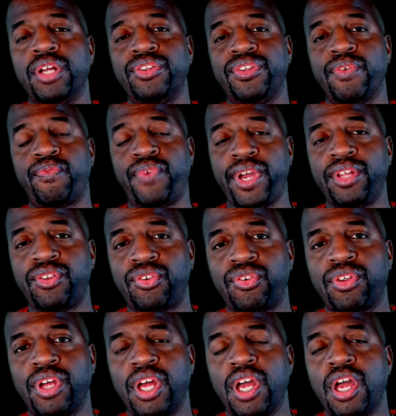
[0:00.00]
defense
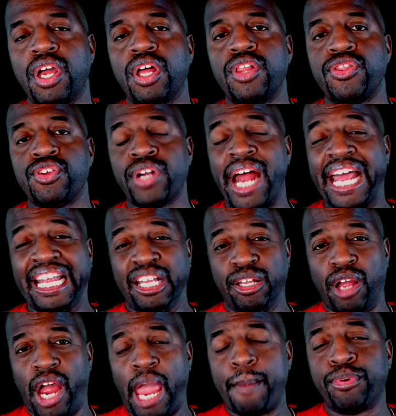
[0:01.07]
they're not
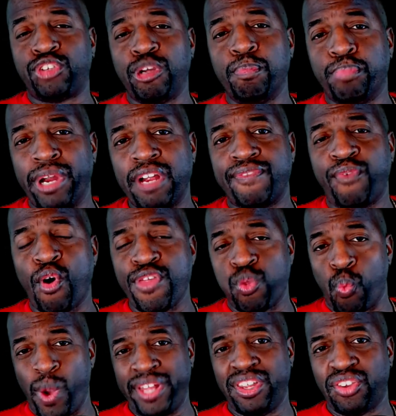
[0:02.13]
able to bring forth
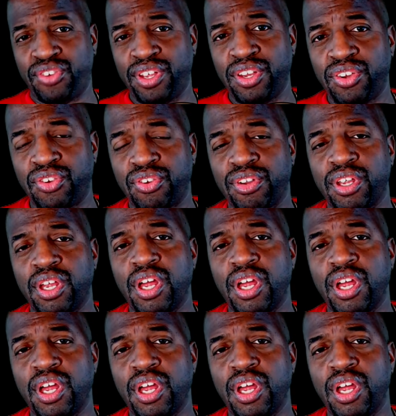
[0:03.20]
witnesses,